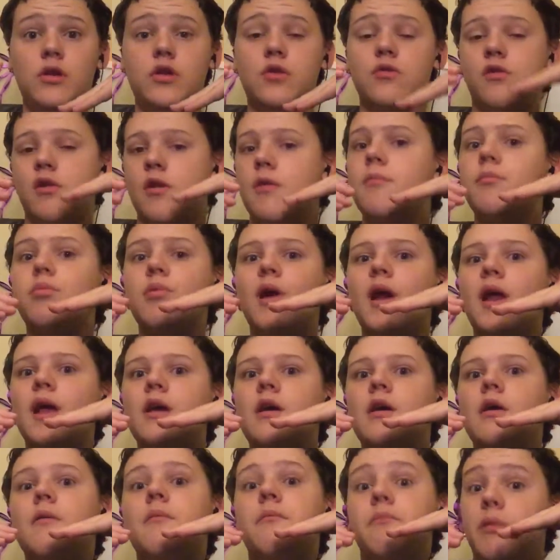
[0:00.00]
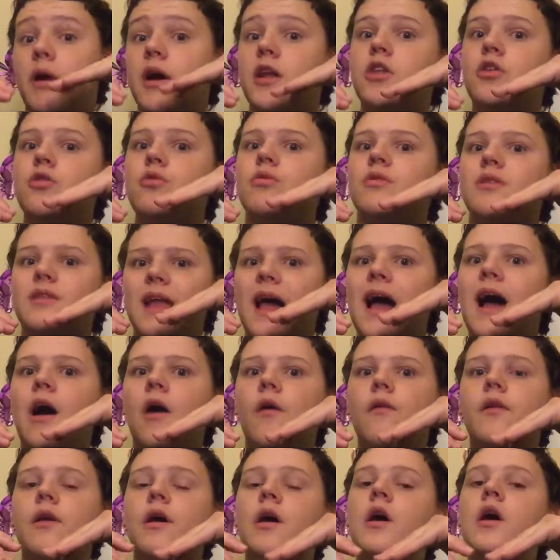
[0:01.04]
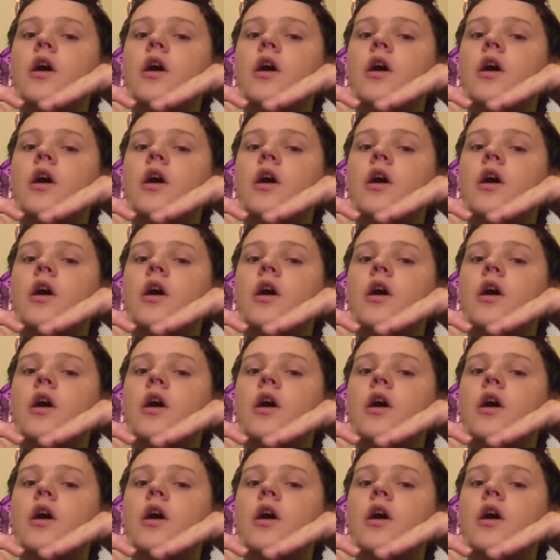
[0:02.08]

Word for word: you can break, but you were allowed,